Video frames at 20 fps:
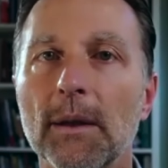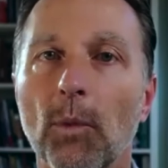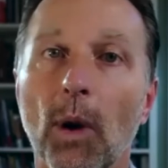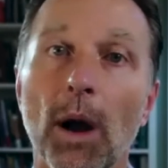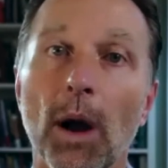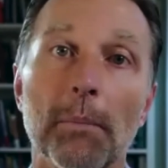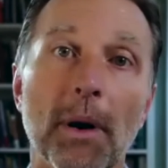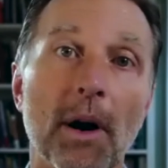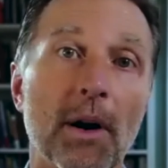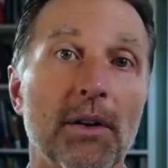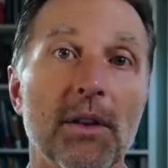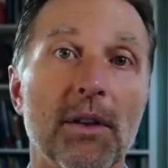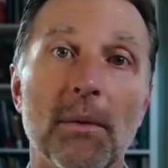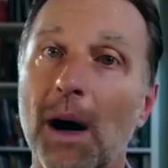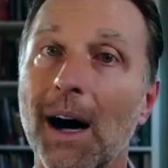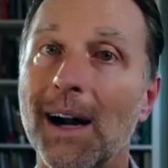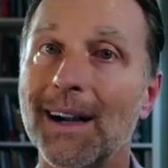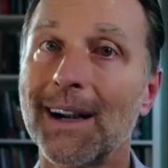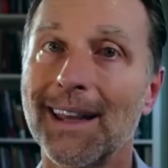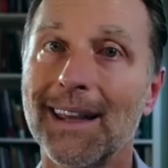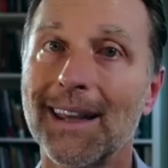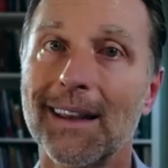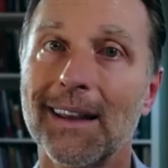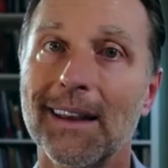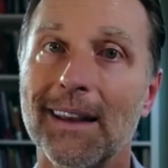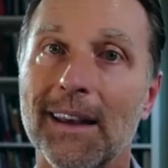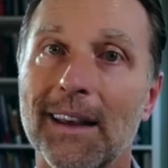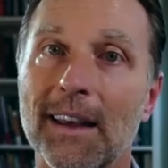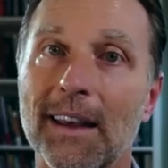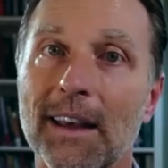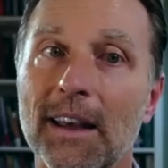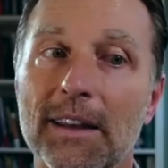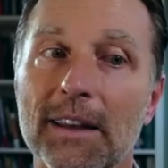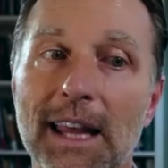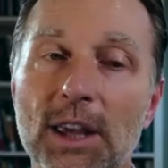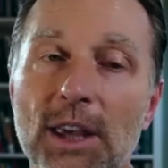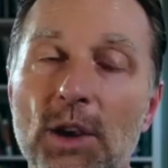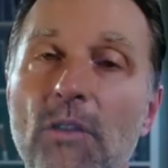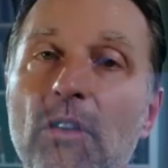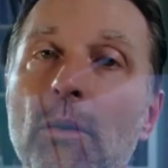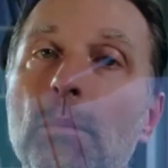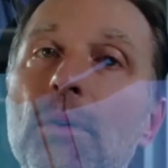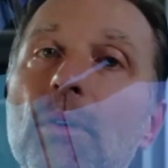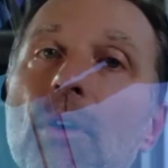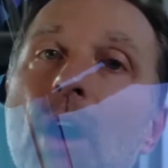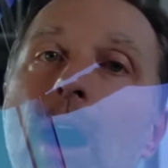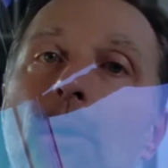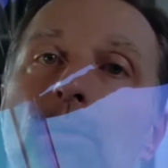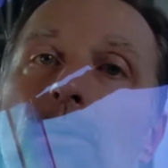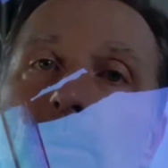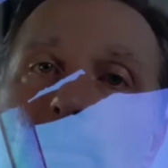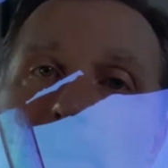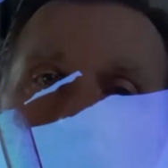what part of the body that you have a problem